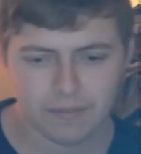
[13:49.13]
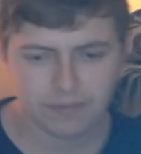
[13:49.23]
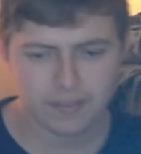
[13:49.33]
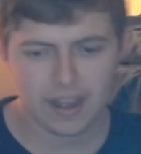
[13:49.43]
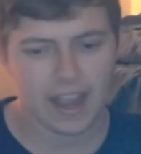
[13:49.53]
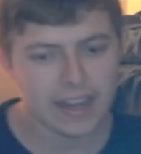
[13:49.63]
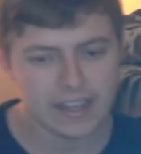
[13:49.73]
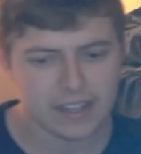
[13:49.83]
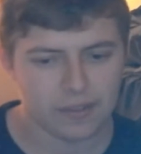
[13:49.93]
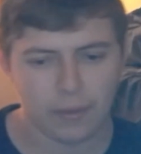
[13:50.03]
Not hating
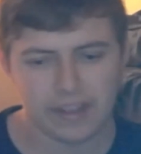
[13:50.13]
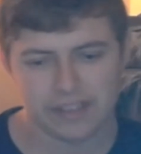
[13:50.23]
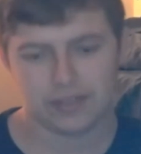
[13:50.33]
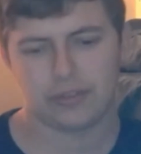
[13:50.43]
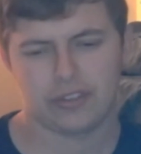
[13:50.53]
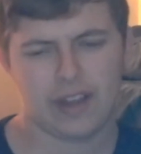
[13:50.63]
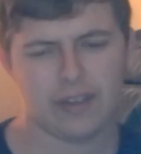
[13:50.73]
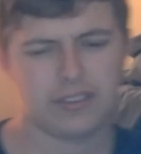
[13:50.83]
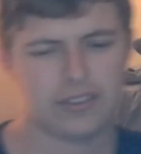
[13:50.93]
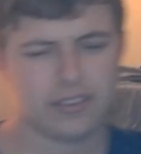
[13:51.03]
on the way he's closing out,
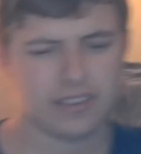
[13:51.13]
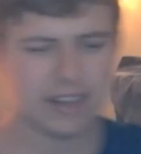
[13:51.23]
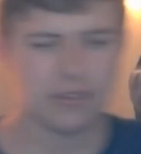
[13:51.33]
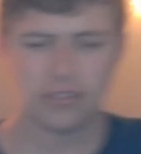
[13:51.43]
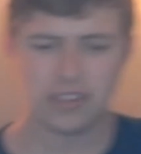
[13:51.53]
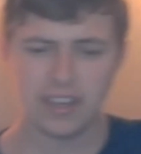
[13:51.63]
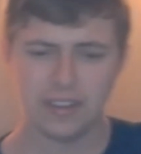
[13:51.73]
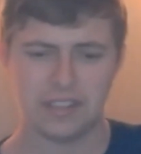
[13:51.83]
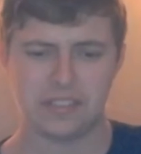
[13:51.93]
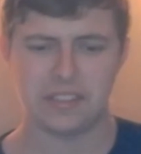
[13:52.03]
it's just interesting, it's